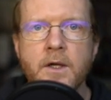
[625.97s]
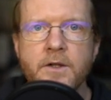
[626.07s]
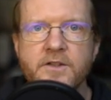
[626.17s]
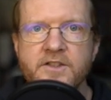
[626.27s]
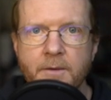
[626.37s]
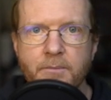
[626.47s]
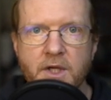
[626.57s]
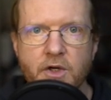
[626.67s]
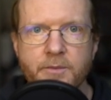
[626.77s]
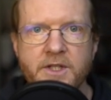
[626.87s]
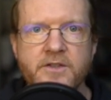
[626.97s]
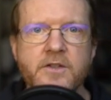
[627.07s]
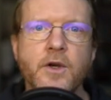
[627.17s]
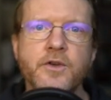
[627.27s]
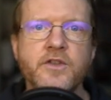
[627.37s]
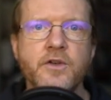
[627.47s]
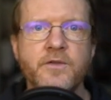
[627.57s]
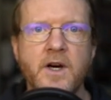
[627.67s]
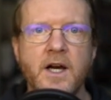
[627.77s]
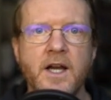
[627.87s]
Some pyramids go so
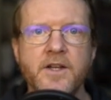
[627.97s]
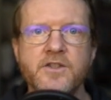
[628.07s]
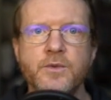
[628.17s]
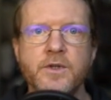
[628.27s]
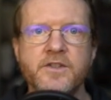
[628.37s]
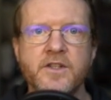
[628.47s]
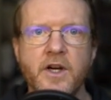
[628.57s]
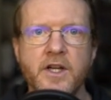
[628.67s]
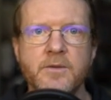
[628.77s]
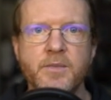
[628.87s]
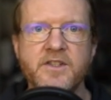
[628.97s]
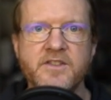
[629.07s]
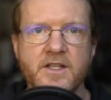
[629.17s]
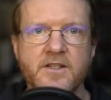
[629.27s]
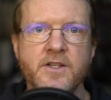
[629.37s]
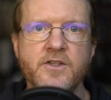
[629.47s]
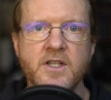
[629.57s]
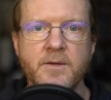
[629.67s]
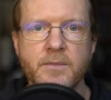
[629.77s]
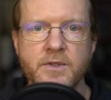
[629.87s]
far as to assign percentage
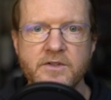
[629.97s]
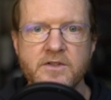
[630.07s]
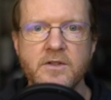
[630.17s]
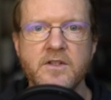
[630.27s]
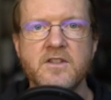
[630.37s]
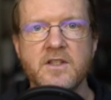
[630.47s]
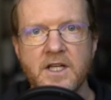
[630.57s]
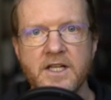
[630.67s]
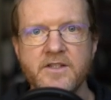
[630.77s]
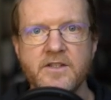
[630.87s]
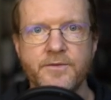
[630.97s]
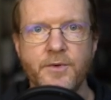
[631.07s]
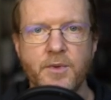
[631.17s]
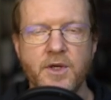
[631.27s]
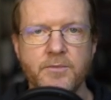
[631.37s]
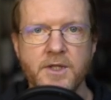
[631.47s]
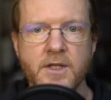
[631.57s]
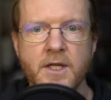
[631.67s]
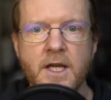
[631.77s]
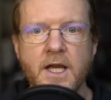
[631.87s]
numbers to the slices of the
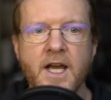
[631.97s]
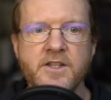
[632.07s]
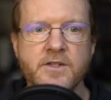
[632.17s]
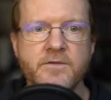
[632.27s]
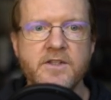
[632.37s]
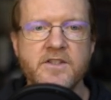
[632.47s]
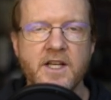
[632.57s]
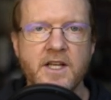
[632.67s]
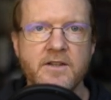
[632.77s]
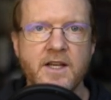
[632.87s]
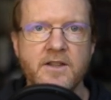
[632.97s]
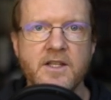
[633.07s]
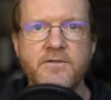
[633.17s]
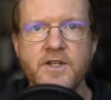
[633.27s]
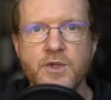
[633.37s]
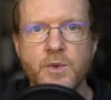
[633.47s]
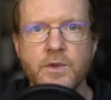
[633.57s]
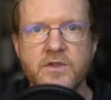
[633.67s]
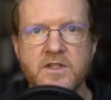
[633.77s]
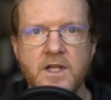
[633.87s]
pyramid, as if to say that the
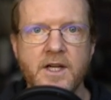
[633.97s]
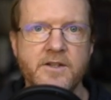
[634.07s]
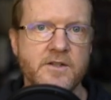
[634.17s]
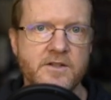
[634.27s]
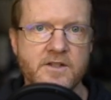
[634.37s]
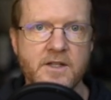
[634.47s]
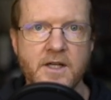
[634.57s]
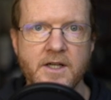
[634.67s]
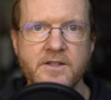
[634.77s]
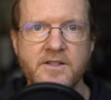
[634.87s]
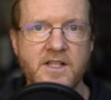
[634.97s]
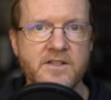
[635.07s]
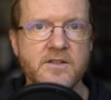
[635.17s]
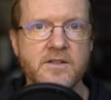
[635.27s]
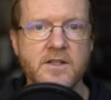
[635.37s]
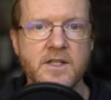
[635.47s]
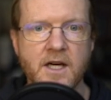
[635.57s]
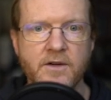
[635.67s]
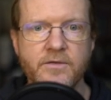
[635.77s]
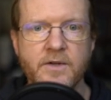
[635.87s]
visual slice size isn't
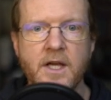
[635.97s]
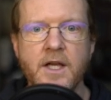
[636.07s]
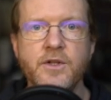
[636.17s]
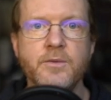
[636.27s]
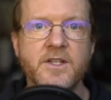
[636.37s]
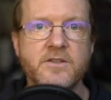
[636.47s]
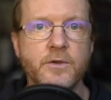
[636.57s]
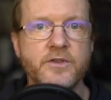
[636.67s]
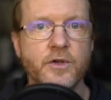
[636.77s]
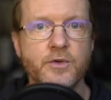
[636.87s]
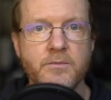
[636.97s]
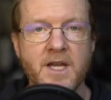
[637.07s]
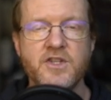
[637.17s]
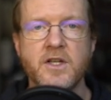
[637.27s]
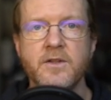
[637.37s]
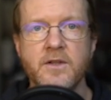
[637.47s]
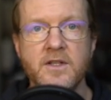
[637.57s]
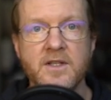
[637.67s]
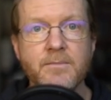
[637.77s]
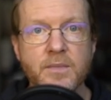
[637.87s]
enough. You must also measure the
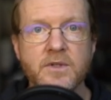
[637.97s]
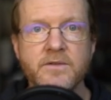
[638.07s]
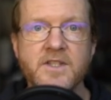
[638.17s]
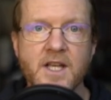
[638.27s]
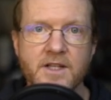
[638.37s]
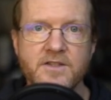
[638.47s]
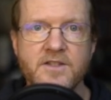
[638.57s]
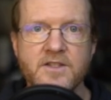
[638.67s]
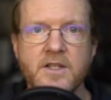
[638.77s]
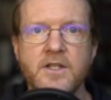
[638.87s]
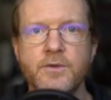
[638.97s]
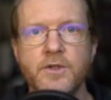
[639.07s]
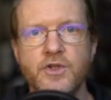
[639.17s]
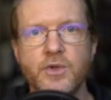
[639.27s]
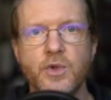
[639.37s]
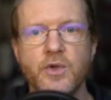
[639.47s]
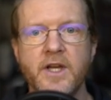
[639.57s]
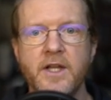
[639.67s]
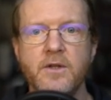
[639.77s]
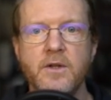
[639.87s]
number of tests to ensure
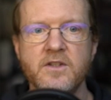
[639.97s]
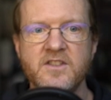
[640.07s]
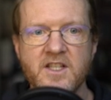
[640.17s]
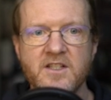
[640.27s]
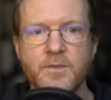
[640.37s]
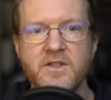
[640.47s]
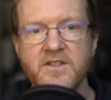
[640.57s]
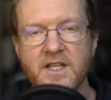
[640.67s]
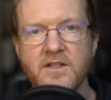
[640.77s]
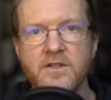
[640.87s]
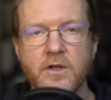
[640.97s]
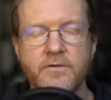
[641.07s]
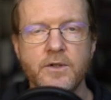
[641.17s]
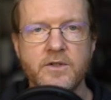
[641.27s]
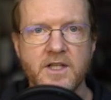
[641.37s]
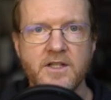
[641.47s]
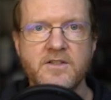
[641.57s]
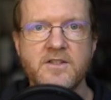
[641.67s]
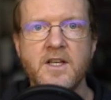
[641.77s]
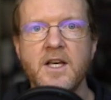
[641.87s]
that 6% of your
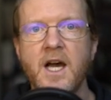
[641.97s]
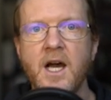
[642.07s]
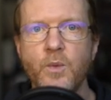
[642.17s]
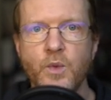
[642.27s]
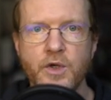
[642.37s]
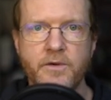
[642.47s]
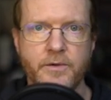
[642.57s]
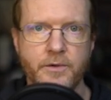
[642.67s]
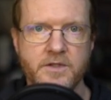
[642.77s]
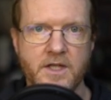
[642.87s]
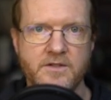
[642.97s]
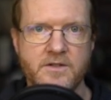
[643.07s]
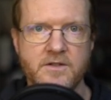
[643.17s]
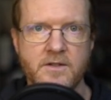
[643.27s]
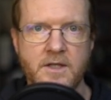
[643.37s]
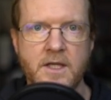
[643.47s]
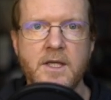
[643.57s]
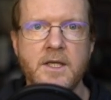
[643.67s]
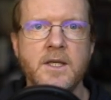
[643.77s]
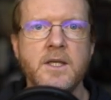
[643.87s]
tests are workflow tests,
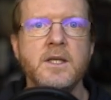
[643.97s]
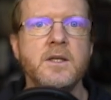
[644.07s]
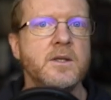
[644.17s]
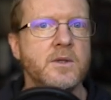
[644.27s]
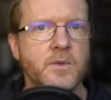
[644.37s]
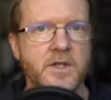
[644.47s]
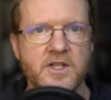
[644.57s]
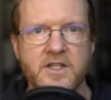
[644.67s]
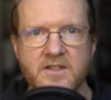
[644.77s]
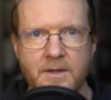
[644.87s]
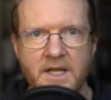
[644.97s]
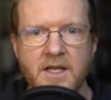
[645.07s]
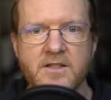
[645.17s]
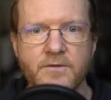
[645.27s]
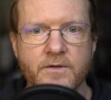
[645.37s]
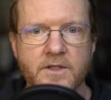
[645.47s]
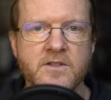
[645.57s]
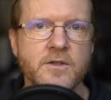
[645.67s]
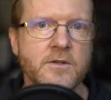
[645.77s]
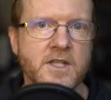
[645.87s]
which are somehow different
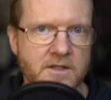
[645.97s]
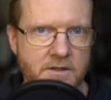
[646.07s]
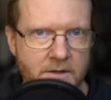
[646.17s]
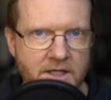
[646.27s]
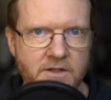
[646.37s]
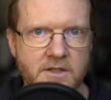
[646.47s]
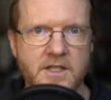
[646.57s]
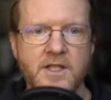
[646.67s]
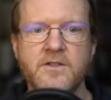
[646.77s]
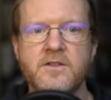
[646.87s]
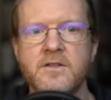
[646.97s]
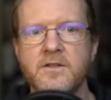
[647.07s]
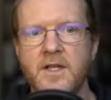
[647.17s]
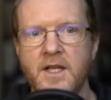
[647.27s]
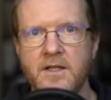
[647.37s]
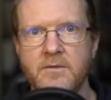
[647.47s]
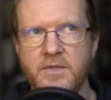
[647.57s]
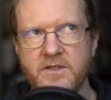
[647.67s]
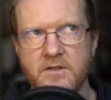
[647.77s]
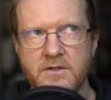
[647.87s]
to integration tests and
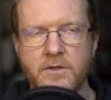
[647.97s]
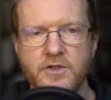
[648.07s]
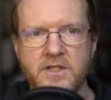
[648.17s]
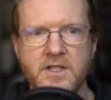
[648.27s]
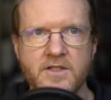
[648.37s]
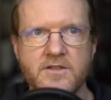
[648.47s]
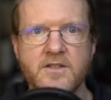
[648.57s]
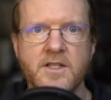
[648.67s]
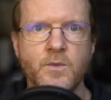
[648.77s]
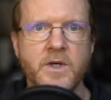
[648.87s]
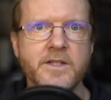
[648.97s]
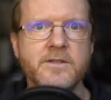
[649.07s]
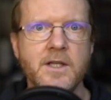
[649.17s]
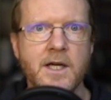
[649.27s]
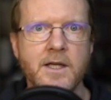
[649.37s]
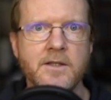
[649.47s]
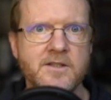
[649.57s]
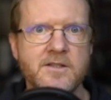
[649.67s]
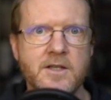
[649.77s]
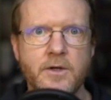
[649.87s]
business logic tests in ways that aren't
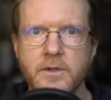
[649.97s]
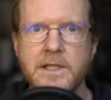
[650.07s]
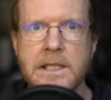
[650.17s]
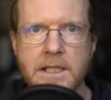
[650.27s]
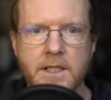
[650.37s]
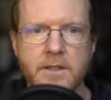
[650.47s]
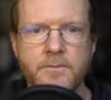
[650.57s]
necessarily clear.